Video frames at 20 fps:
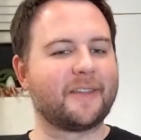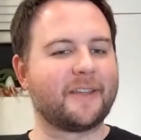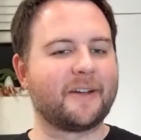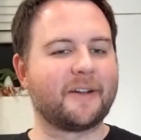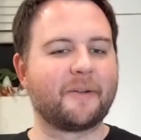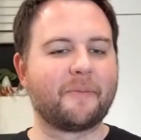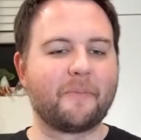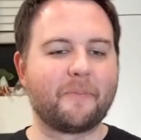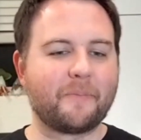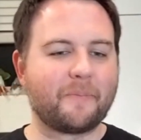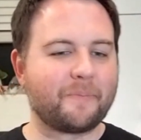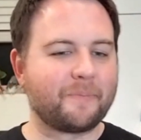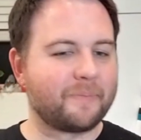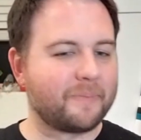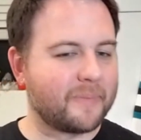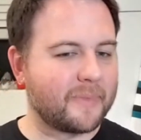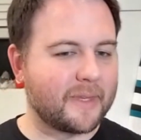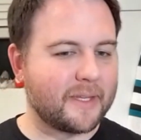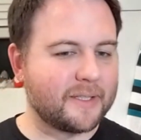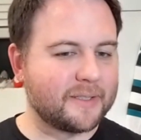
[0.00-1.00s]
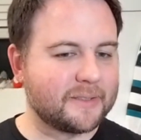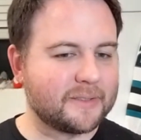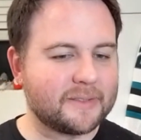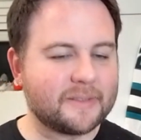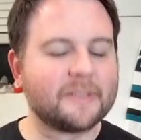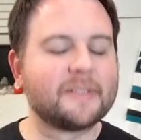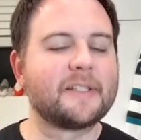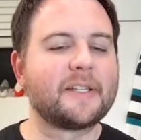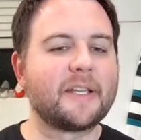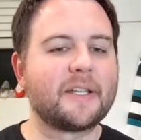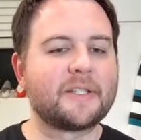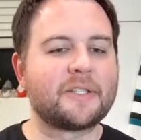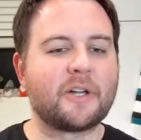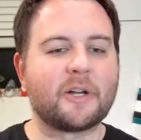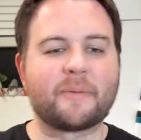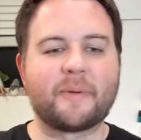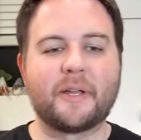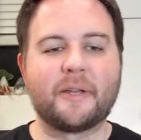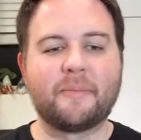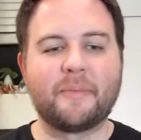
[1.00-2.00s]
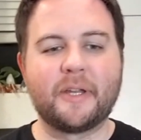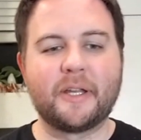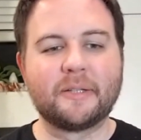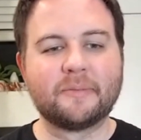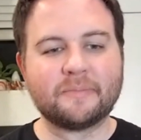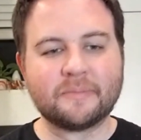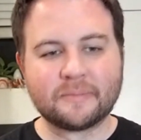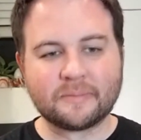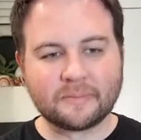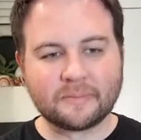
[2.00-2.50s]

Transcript: there talk about in a minute.